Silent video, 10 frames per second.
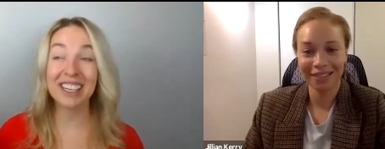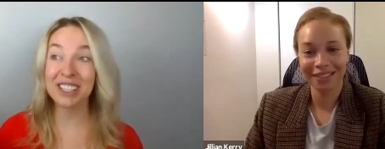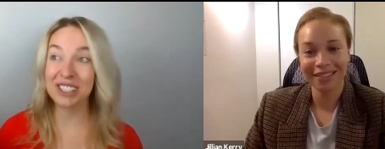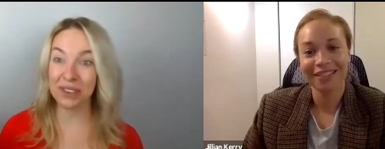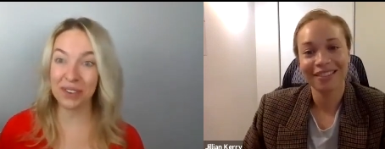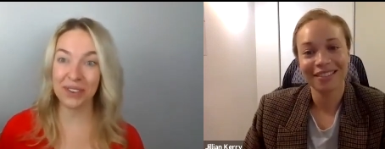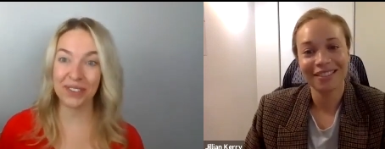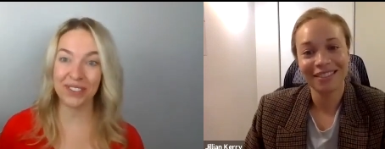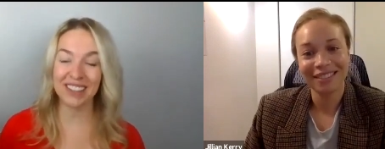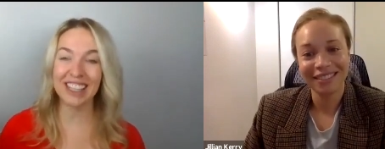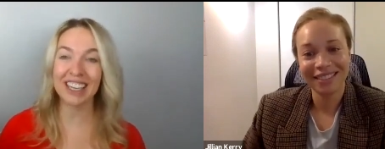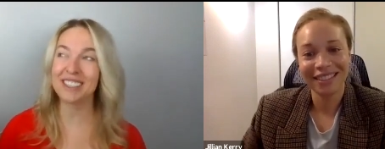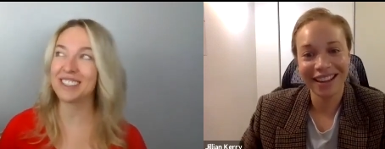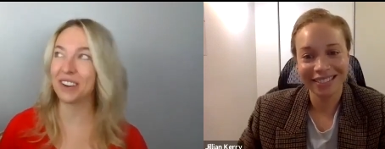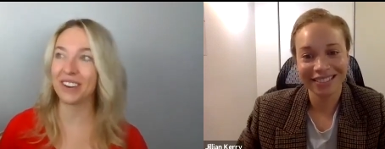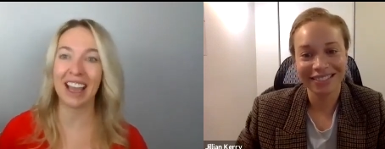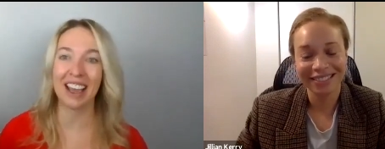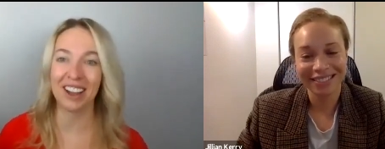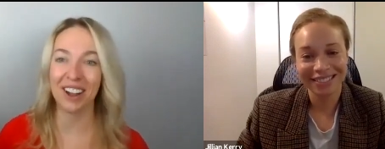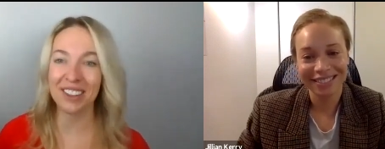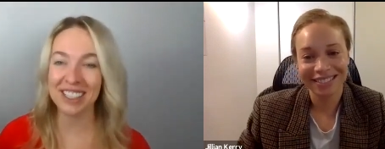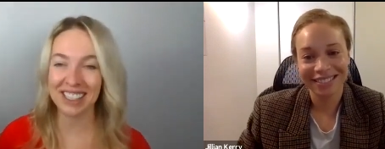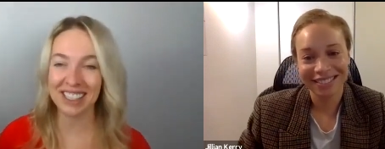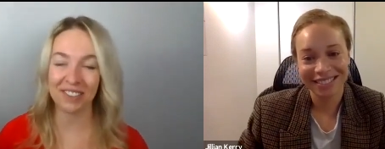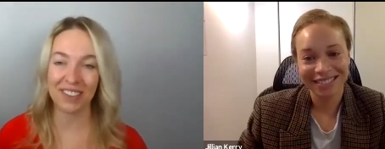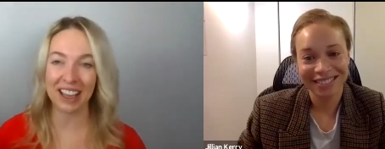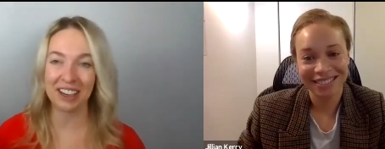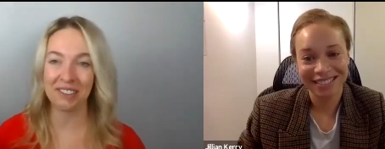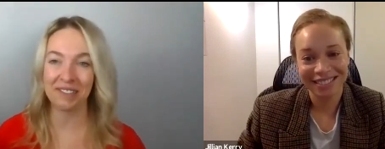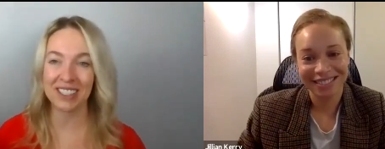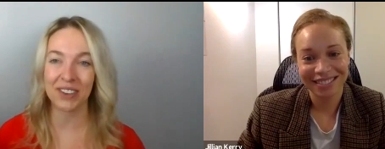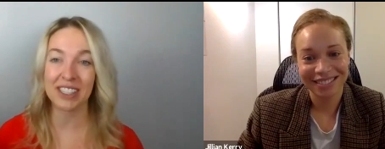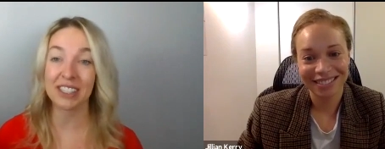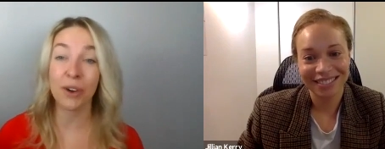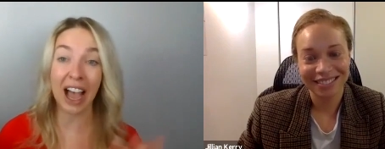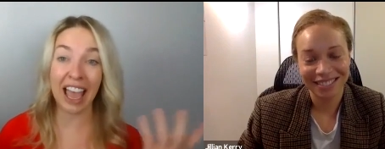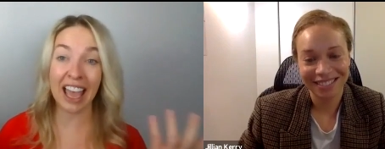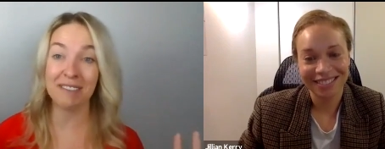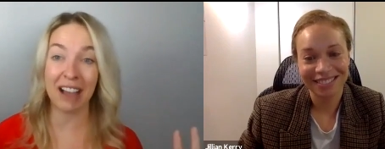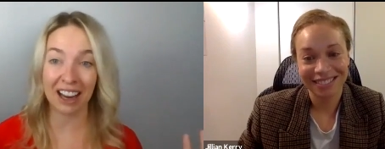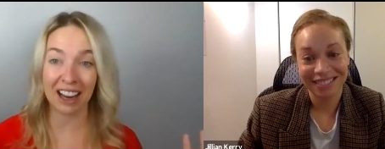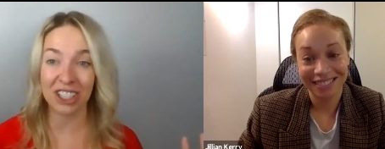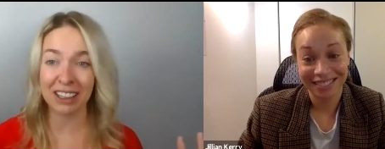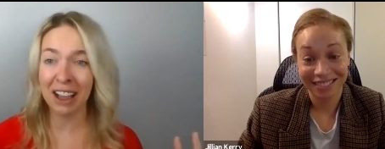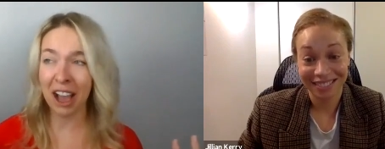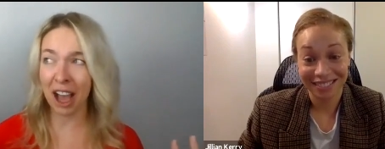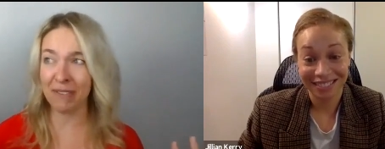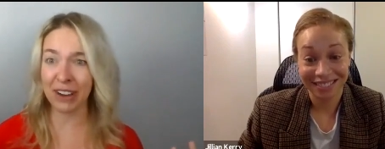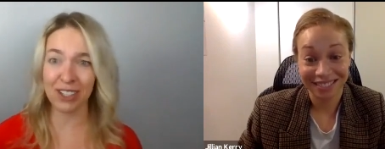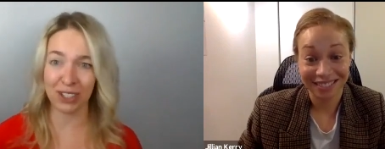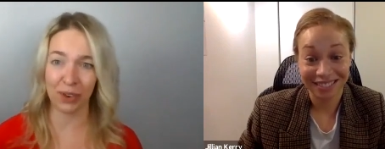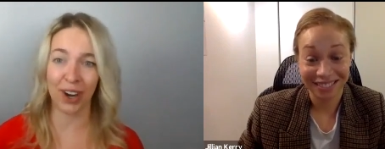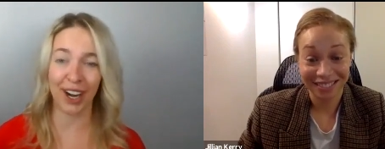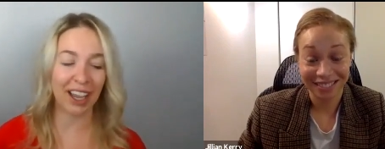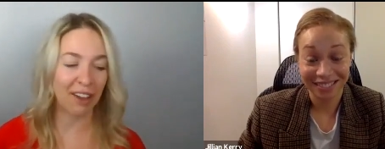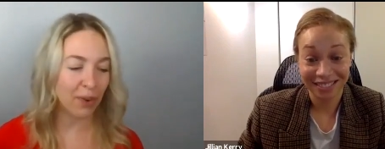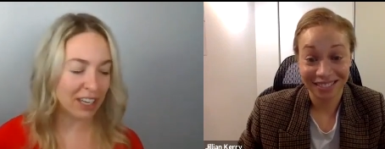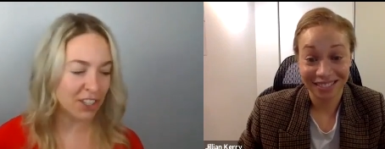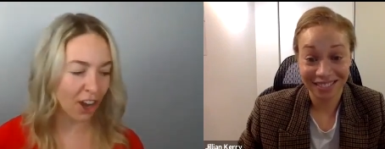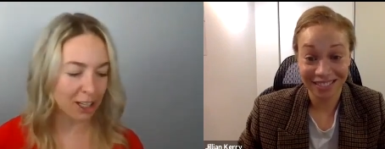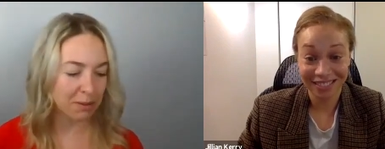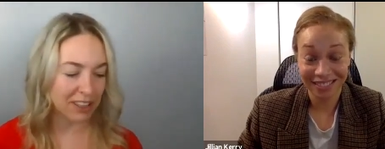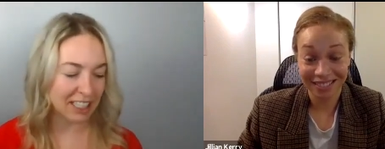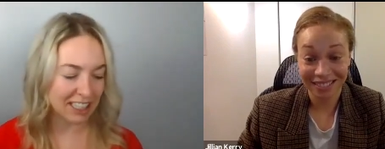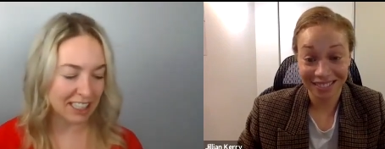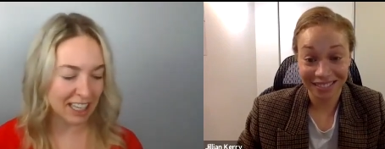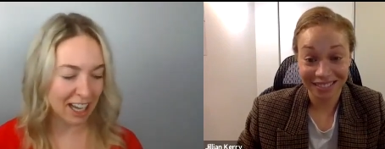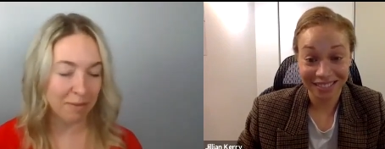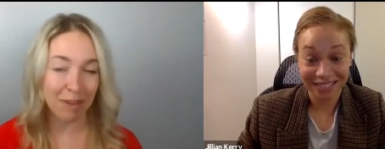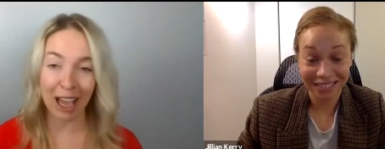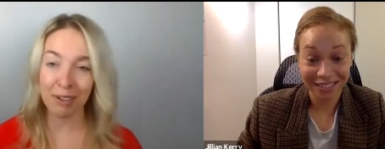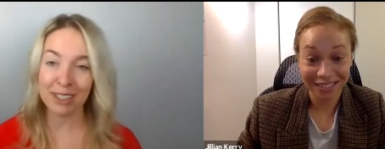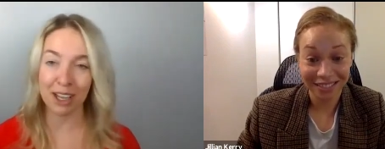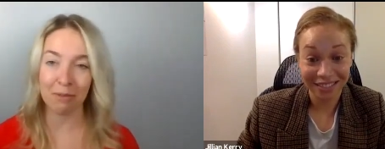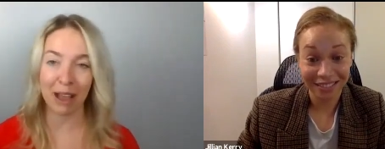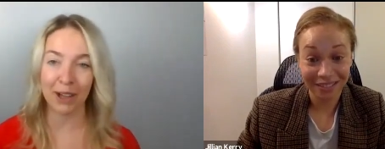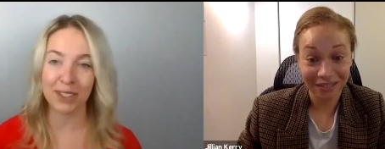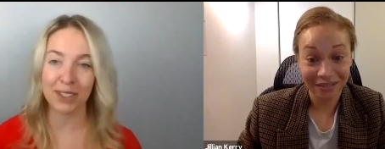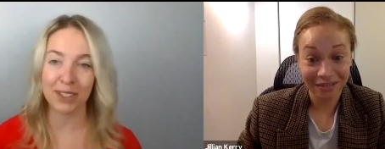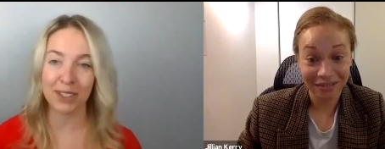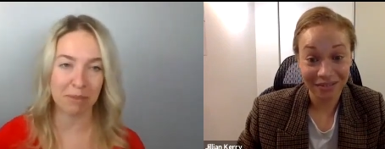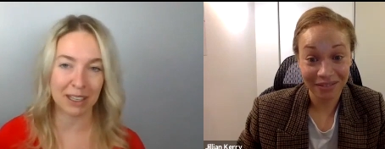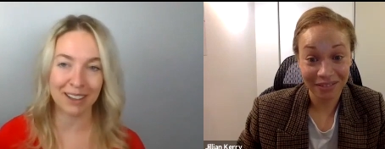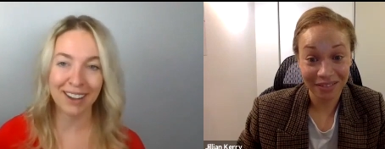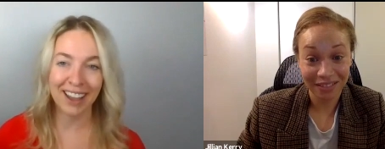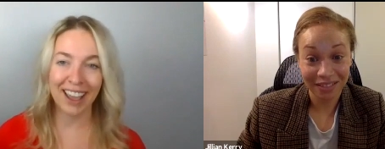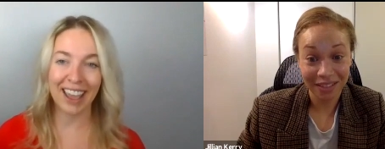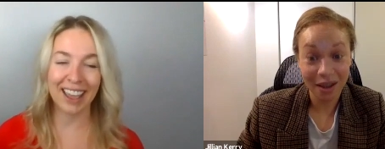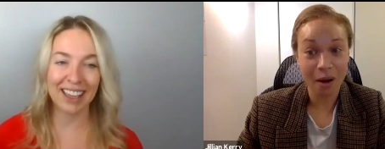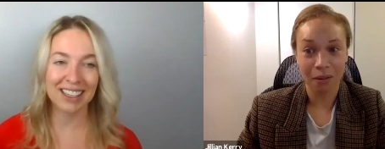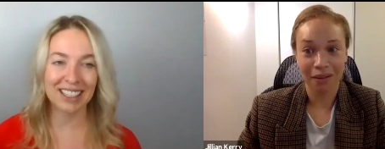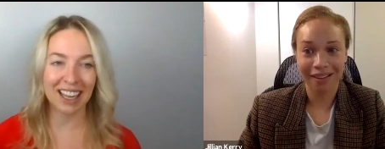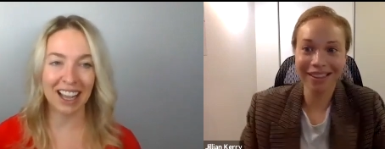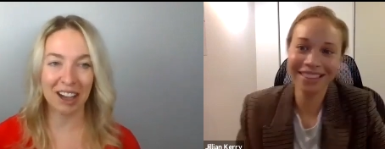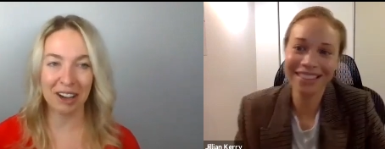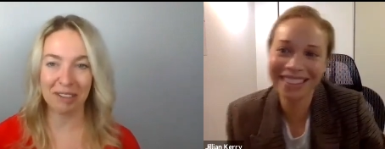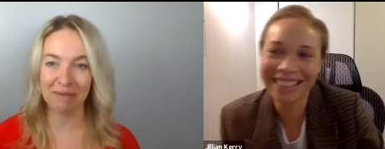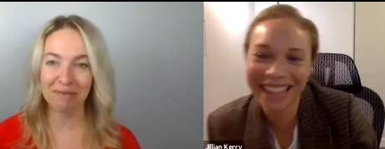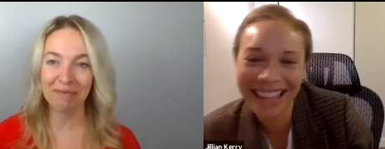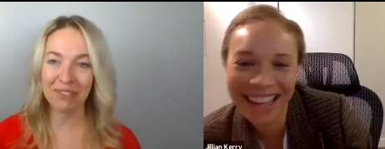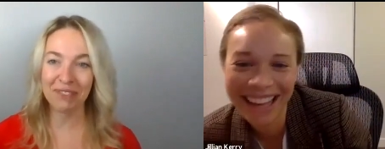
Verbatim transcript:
Speaker 1: that is so that is yeah. so yeah all these like random stories so i actually i'm very sorry if we had talked about this at the time i was on a biotech company oh. and oh. um